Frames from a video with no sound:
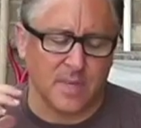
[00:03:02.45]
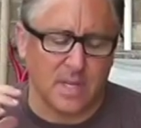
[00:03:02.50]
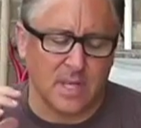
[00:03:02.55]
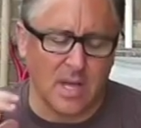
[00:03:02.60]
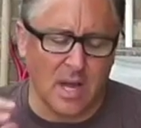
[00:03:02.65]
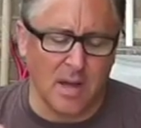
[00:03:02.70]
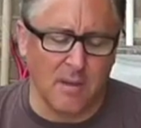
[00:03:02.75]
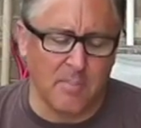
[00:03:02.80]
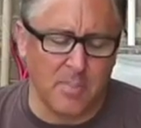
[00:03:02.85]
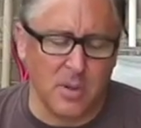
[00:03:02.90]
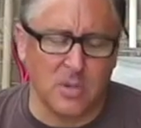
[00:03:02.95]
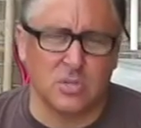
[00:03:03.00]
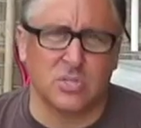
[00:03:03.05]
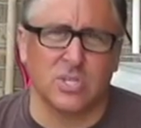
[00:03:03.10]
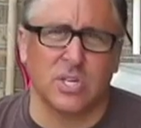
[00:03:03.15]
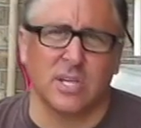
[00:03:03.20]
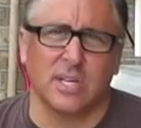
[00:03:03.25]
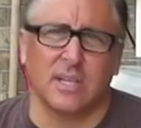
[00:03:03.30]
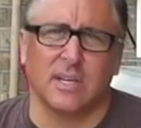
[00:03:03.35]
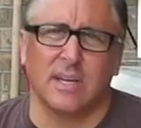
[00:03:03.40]

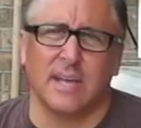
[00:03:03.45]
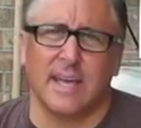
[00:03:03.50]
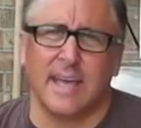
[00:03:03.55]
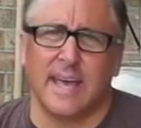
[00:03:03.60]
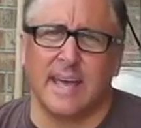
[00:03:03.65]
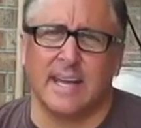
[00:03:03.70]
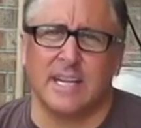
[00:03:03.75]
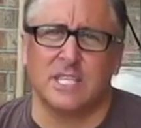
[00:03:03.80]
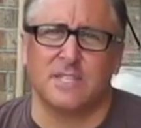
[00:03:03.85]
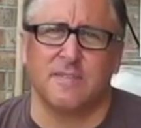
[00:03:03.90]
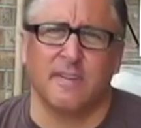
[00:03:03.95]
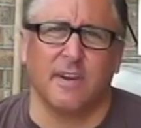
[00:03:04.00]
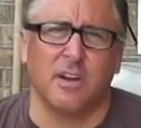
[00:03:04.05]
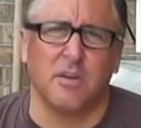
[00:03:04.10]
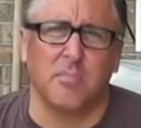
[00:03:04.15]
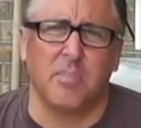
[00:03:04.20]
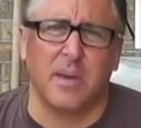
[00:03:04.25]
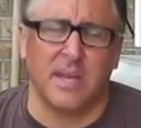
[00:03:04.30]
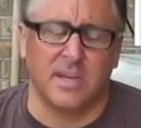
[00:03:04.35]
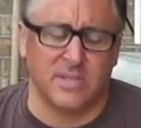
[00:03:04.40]
composting at its
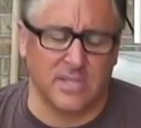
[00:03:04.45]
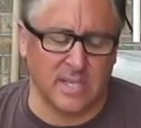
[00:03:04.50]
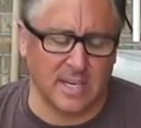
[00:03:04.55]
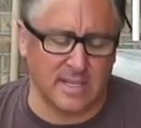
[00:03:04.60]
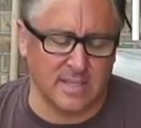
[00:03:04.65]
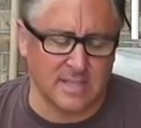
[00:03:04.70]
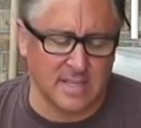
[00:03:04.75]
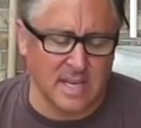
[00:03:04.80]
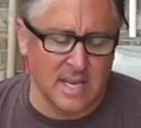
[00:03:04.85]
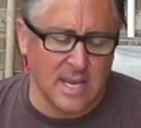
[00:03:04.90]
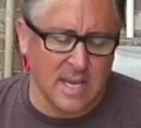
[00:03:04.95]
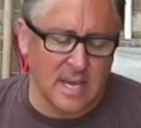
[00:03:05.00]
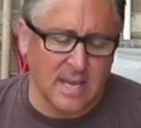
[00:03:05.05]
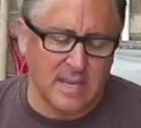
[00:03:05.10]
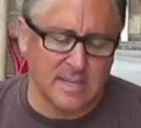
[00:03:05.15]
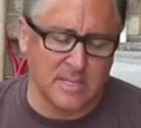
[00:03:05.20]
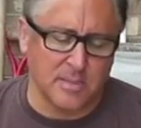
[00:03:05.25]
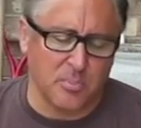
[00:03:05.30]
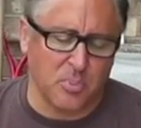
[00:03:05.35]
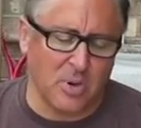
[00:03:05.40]
very basics
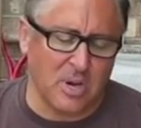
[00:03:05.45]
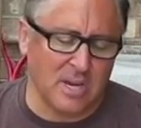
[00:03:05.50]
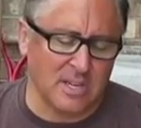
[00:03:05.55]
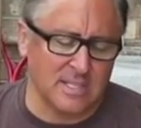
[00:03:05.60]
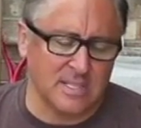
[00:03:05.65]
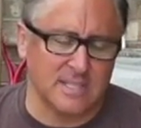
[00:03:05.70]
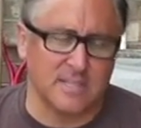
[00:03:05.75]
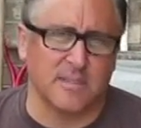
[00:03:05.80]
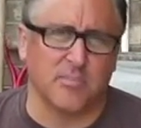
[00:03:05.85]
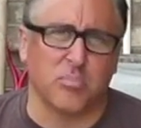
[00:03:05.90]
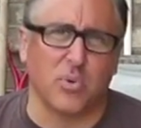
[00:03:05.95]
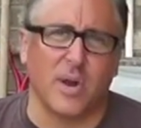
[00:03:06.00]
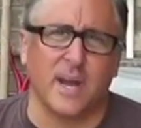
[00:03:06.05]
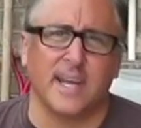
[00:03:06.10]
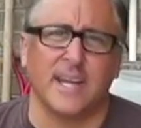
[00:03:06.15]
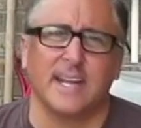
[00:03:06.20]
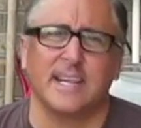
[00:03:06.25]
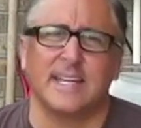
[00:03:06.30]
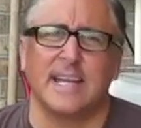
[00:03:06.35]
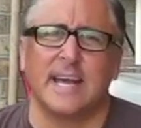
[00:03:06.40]
is the process of
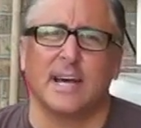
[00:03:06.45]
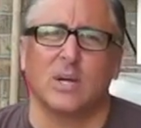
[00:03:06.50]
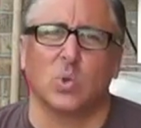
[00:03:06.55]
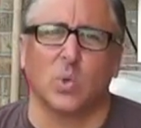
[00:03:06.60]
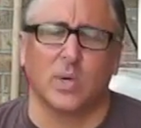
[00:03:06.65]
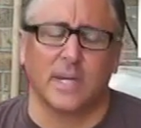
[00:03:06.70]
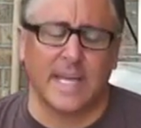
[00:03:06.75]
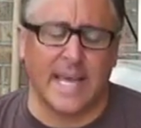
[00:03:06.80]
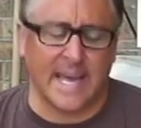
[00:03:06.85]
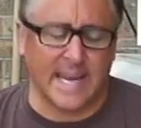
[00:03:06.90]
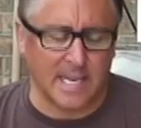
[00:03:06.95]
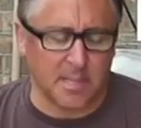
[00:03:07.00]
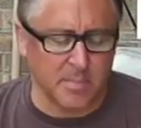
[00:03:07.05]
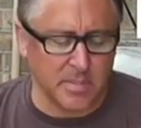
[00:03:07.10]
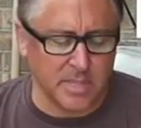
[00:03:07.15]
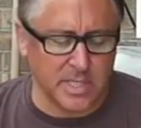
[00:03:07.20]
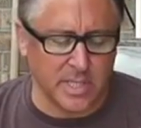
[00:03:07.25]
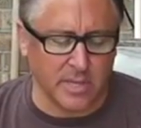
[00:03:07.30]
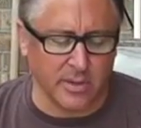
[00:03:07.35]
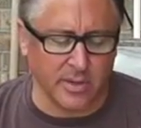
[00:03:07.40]
breaking down organic
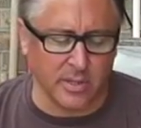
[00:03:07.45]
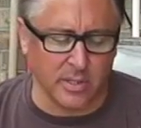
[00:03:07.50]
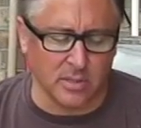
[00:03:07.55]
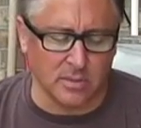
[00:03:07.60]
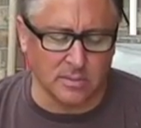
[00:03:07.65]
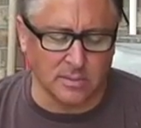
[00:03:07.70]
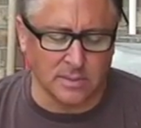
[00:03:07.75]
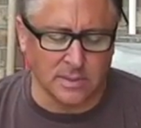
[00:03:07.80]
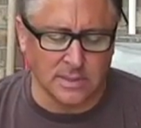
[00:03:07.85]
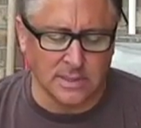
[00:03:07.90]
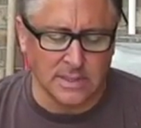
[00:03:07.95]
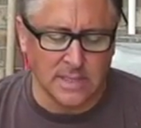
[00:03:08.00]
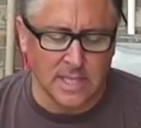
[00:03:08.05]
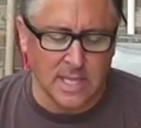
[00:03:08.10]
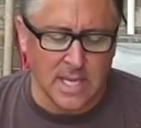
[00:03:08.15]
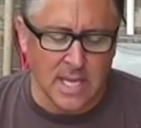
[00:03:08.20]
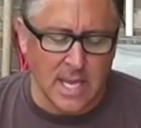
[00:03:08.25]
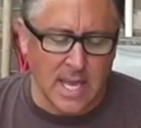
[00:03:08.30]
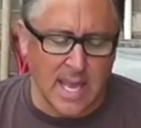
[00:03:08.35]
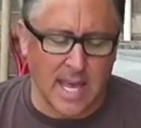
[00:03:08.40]
material
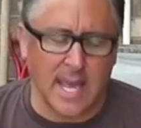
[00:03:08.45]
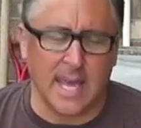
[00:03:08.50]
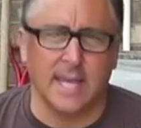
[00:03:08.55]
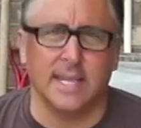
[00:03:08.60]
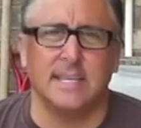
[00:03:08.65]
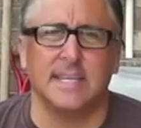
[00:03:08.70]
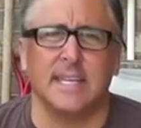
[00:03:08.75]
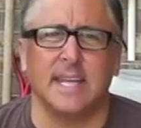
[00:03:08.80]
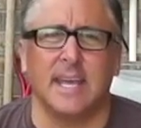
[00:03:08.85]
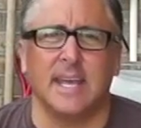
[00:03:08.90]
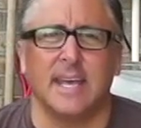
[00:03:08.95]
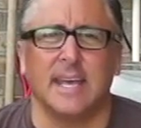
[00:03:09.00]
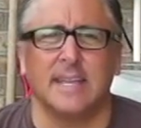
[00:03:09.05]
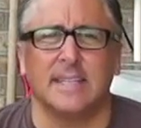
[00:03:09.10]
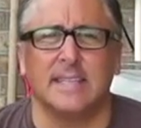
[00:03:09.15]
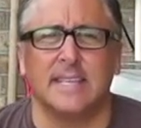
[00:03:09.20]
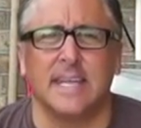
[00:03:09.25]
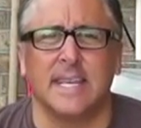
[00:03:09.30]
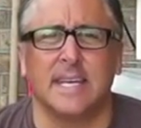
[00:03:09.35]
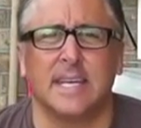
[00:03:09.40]
and it
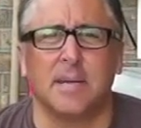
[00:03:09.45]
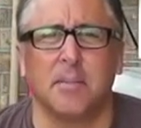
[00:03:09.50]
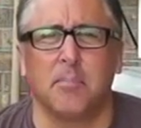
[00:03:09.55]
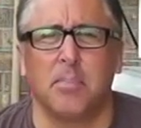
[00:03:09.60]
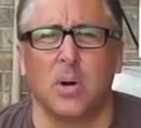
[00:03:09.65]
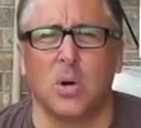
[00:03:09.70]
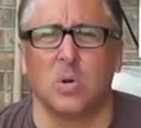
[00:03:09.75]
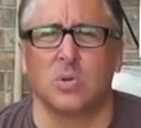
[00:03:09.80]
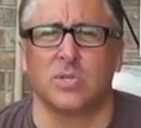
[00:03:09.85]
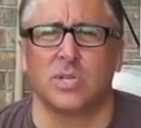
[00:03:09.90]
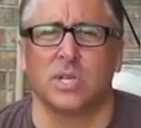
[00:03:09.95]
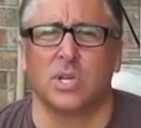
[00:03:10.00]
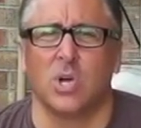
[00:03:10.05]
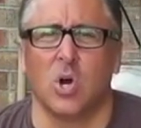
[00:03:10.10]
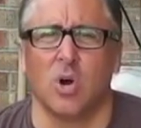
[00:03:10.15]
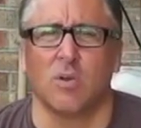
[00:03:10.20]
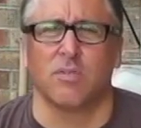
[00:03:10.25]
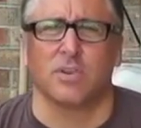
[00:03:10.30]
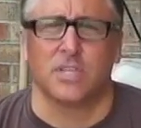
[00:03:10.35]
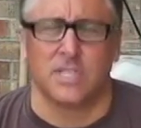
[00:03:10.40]
decomposing
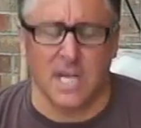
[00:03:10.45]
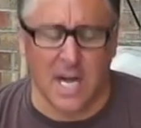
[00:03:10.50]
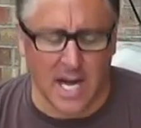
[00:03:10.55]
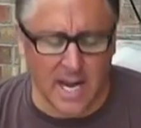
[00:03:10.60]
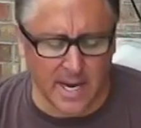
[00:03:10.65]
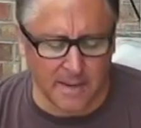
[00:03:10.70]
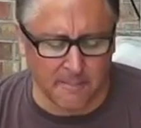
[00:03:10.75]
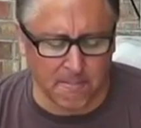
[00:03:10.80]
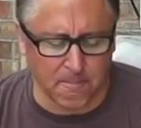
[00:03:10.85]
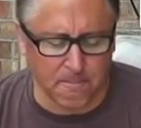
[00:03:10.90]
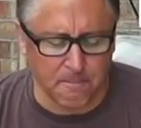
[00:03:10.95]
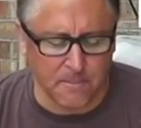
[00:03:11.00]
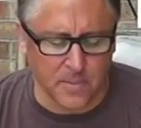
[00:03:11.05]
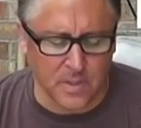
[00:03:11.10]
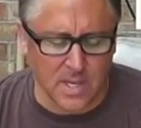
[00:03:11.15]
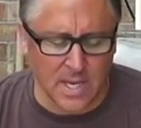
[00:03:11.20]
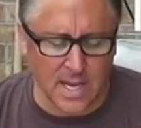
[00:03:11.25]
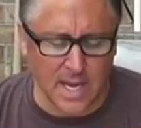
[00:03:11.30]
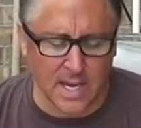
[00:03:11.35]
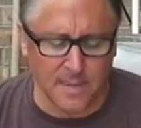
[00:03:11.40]
over time,
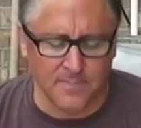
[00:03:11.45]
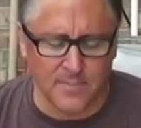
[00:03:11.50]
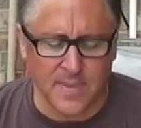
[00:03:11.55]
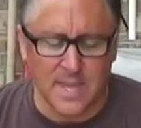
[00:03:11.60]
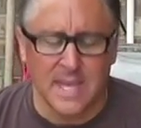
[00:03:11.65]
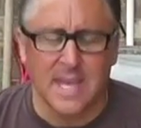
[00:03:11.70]
okay?